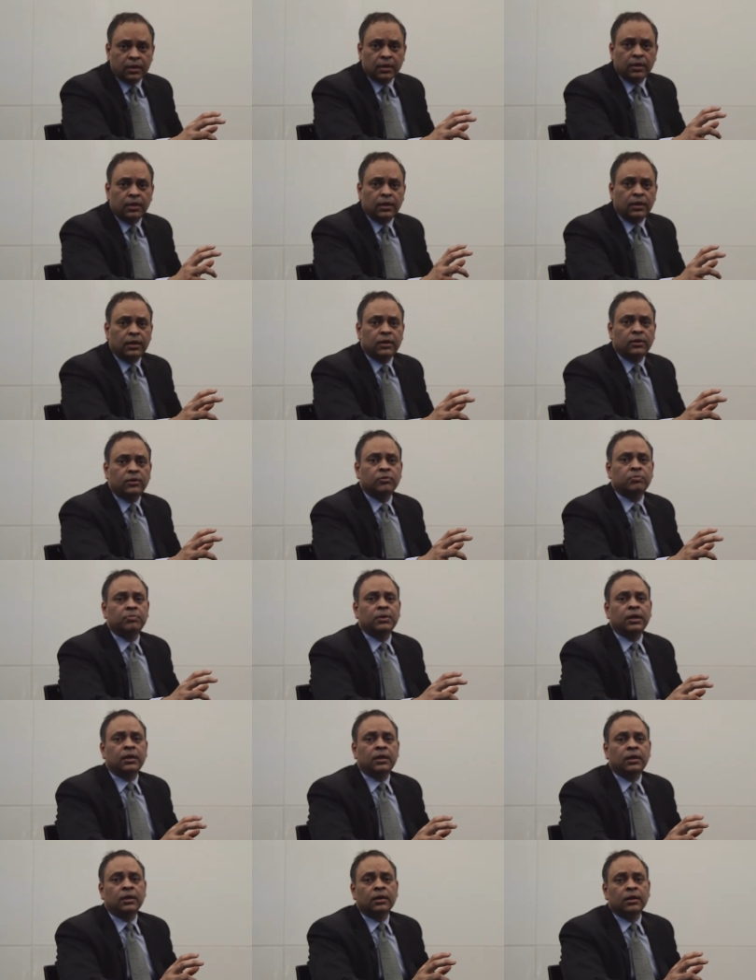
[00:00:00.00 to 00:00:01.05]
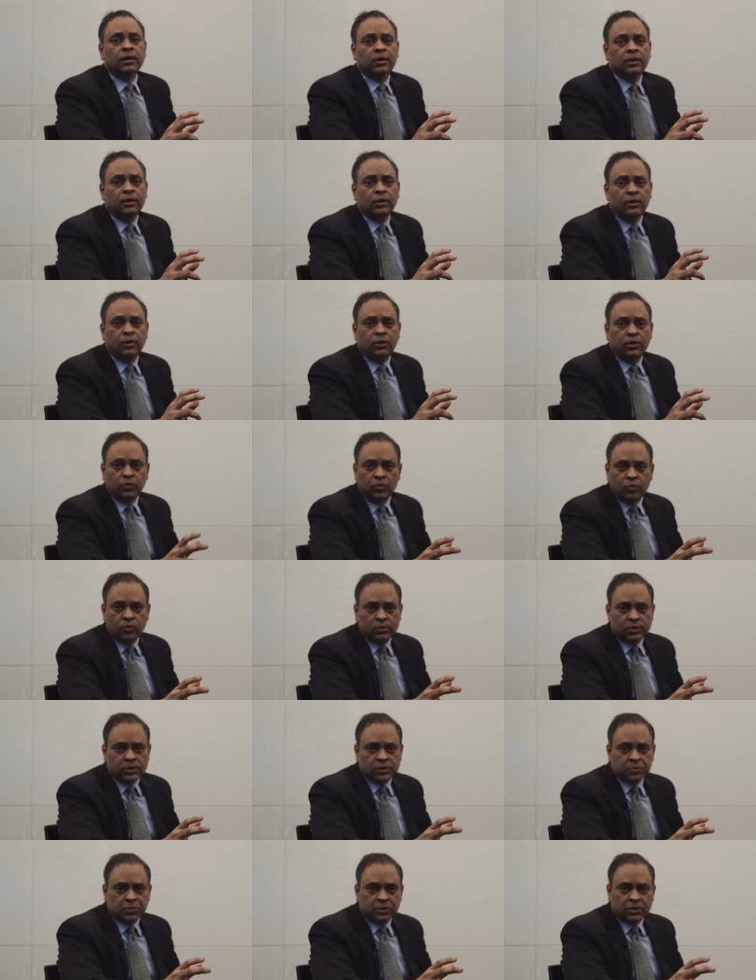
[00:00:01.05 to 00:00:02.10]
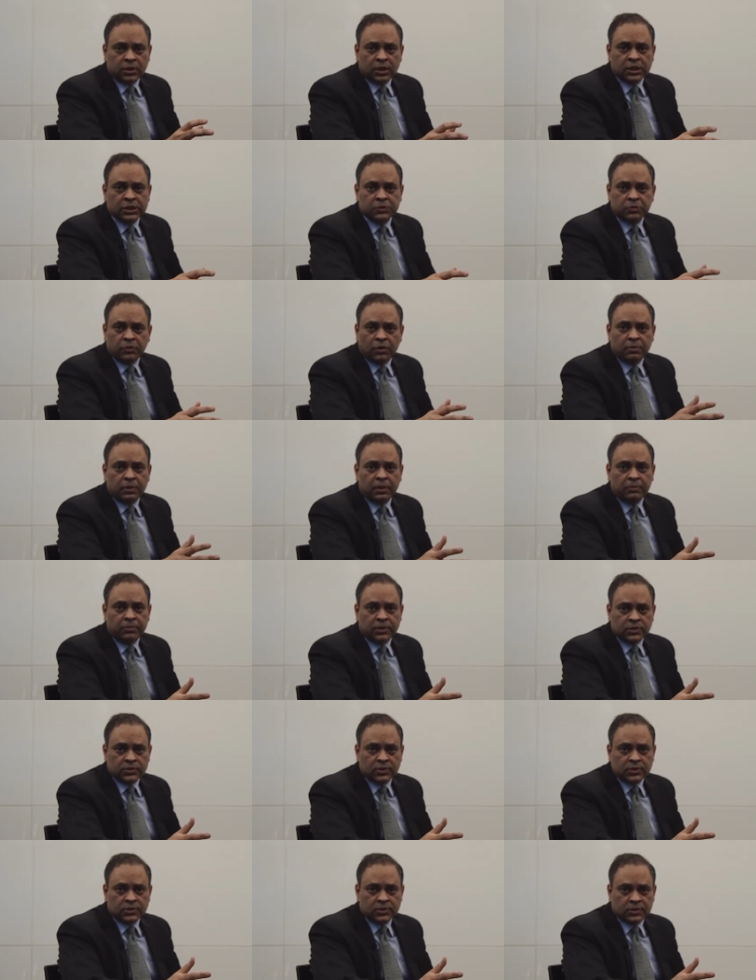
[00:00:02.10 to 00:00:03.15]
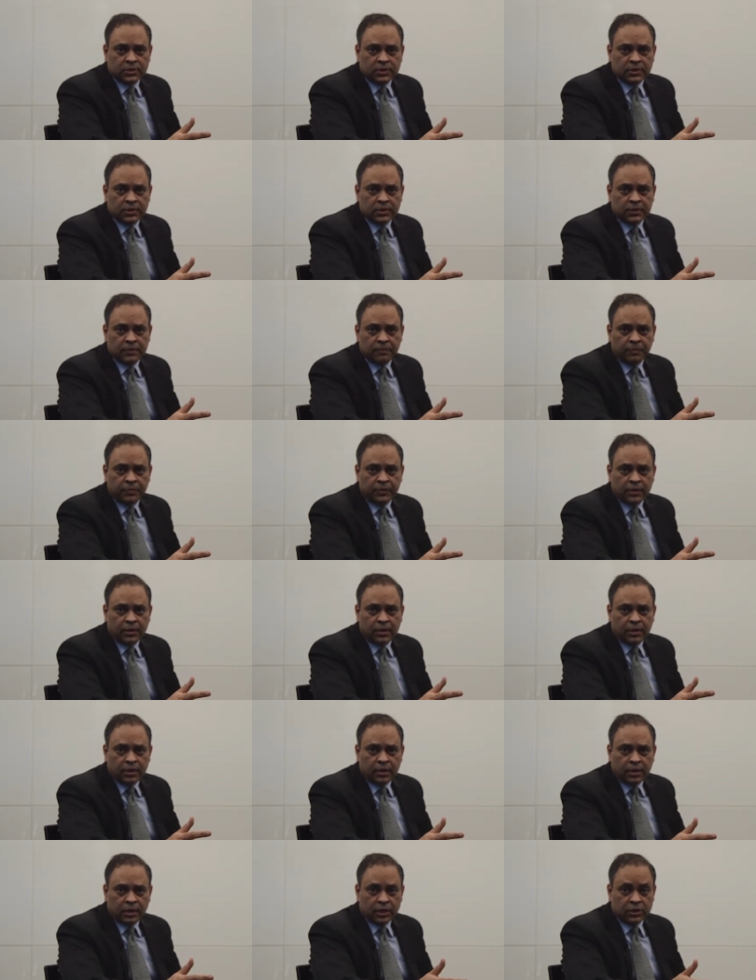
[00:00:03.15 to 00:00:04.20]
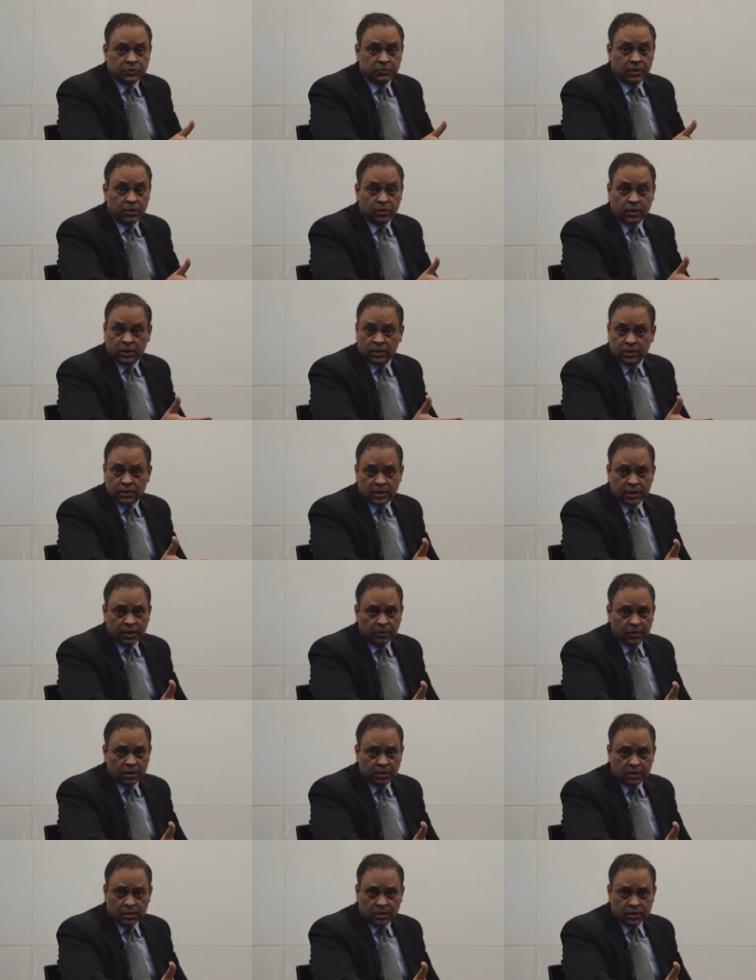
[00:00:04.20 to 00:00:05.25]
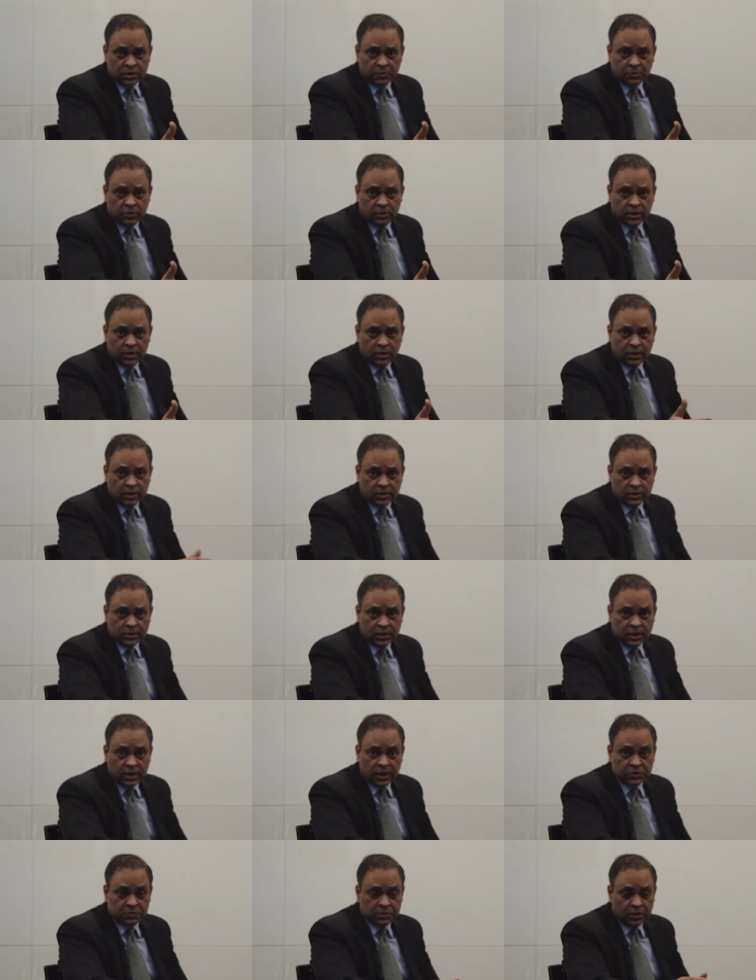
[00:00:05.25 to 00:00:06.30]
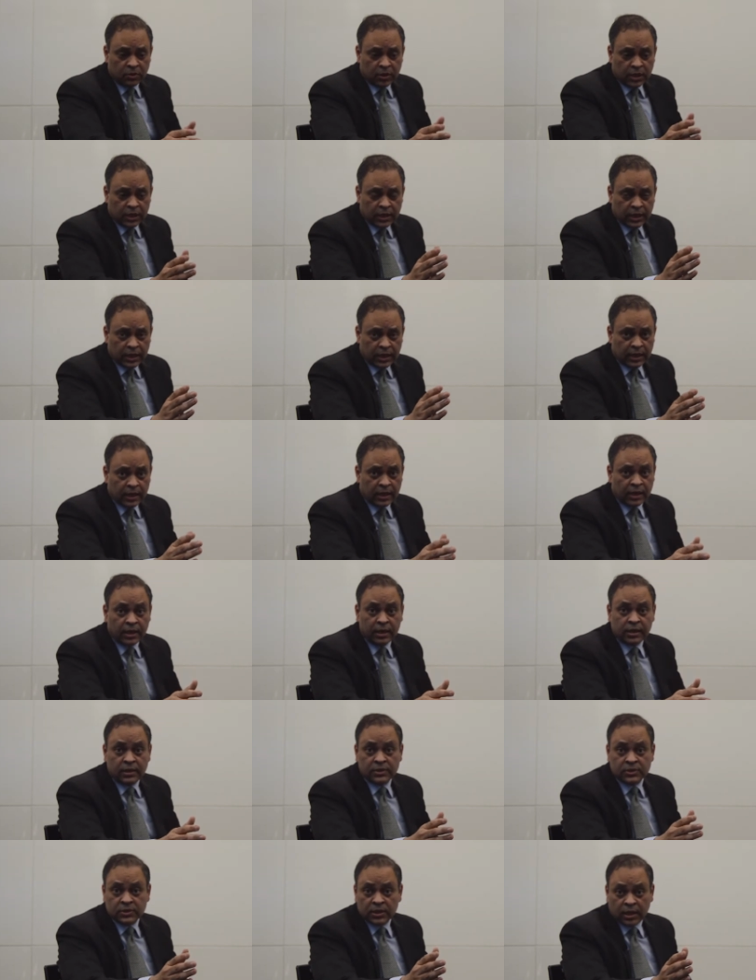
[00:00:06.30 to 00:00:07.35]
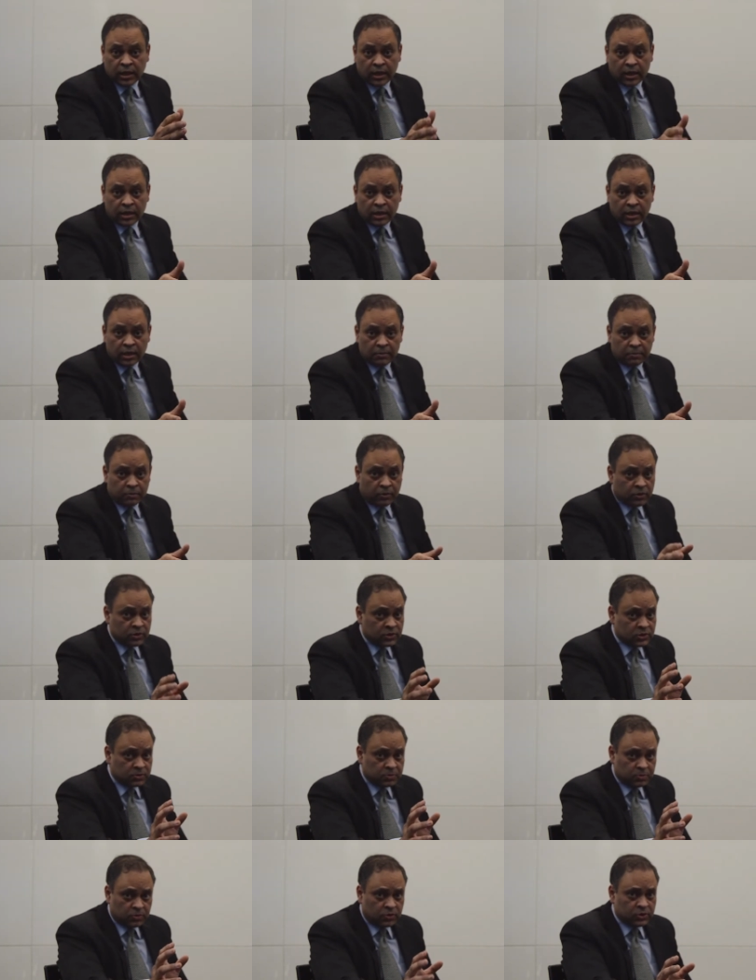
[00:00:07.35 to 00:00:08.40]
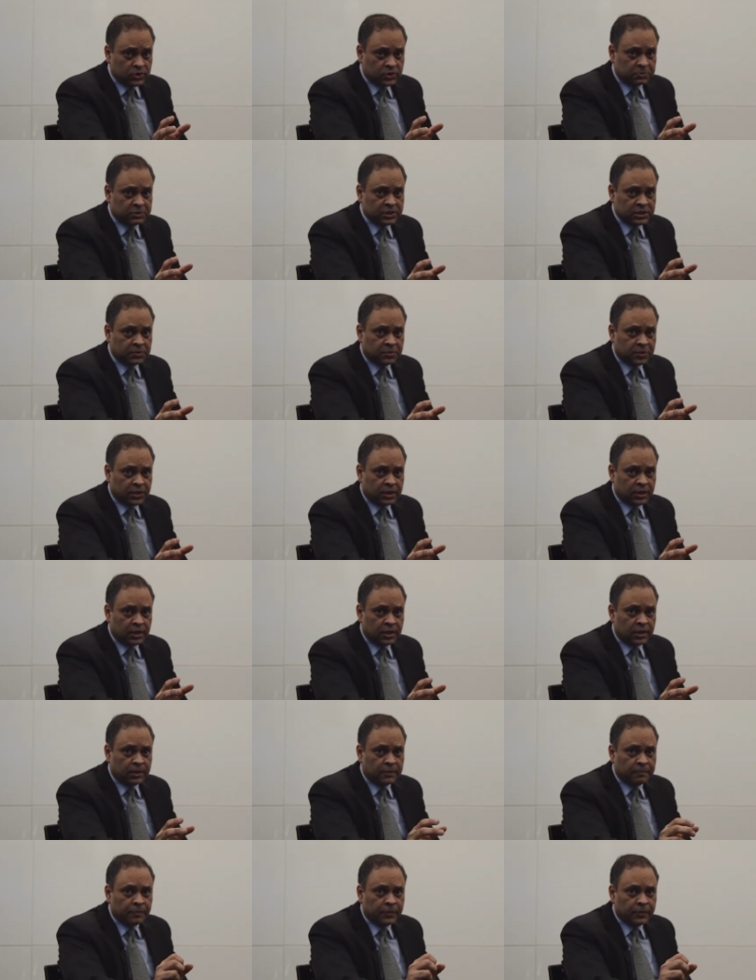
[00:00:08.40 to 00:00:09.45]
need to be tools for transforming business. As we look at the travel and transport industry, as we look at airlines and airports more specifically,